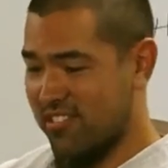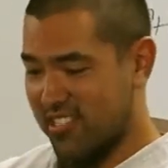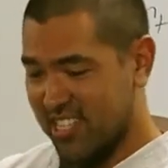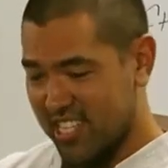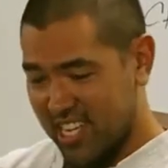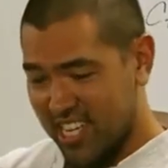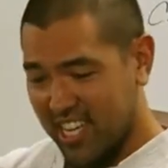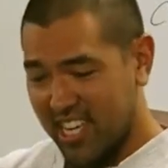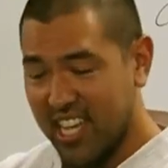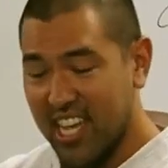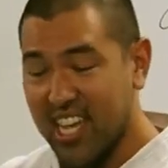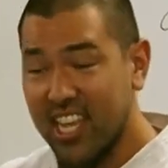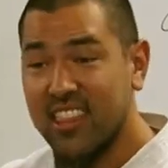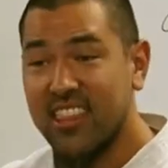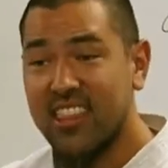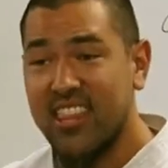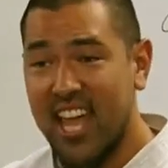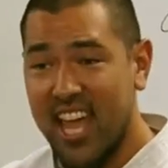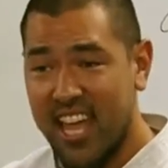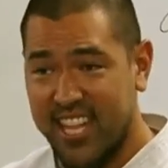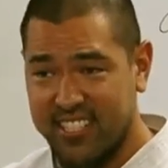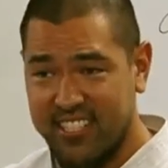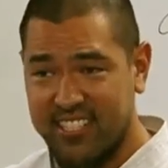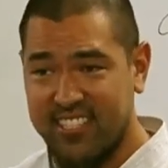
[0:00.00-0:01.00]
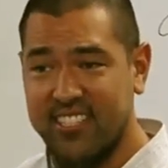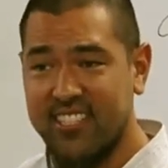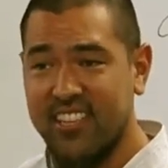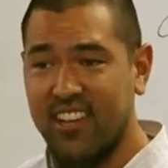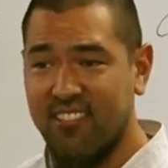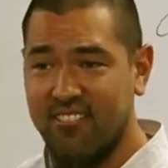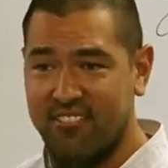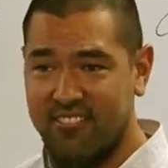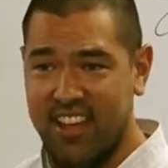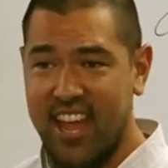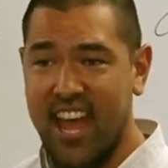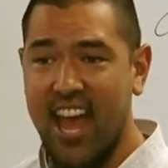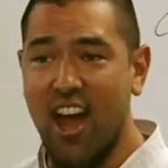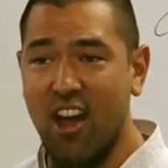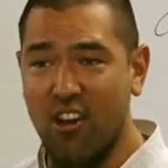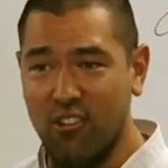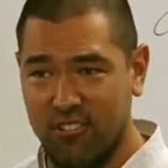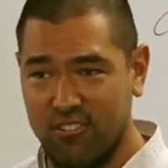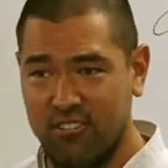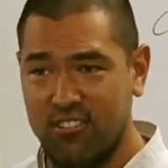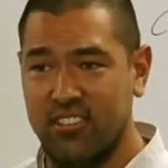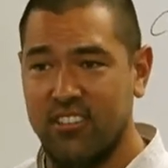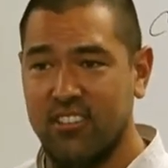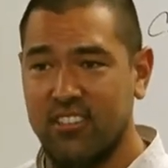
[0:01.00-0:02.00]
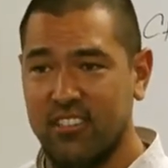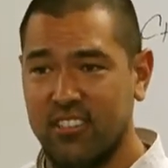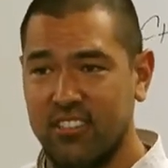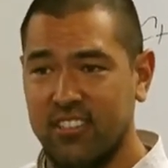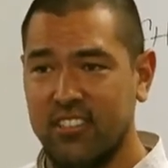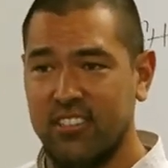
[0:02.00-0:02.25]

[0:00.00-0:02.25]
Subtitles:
to get that stuff out.